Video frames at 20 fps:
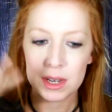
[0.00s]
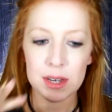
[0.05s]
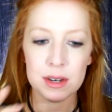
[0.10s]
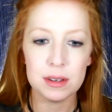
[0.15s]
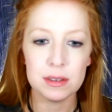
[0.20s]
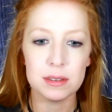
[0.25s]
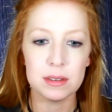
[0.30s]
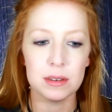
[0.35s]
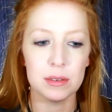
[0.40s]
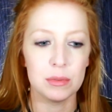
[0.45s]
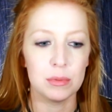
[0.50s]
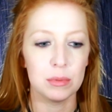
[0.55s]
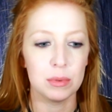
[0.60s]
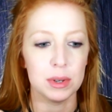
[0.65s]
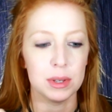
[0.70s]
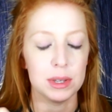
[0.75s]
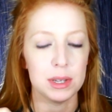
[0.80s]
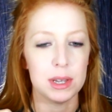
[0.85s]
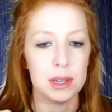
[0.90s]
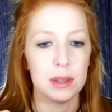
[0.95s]
he
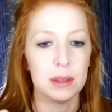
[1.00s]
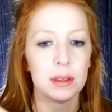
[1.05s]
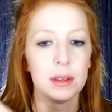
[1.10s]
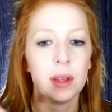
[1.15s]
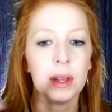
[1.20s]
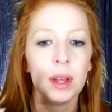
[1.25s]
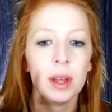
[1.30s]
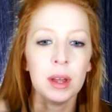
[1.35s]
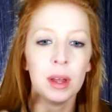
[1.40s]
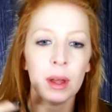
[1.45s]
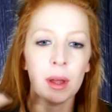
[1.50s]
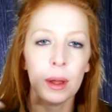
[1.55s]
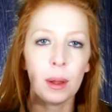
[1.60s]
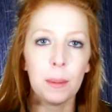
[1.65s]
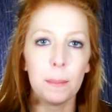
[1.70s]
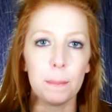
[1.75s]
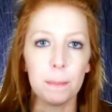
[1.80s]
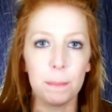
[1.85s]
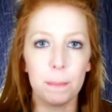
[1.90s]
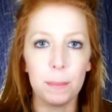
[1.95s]
doesn't really
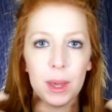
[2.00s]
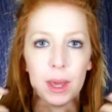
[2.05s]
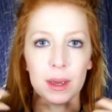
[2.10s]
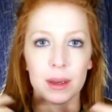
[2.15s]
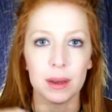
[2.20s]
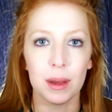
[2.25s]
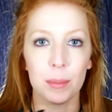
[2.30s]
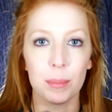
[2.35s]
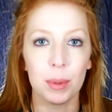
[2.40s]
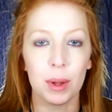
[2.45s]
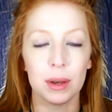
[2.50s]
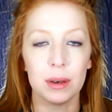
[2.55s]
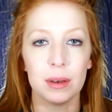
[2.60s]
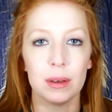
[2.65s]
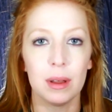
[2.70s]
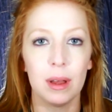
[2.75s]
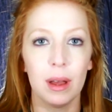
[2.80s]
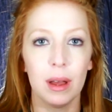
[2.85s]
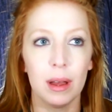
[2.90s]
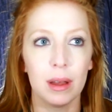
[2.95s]
pick up
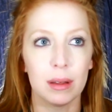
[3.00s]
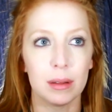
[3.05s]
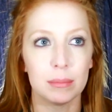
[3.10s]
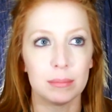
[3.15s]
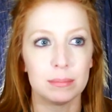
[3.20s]
on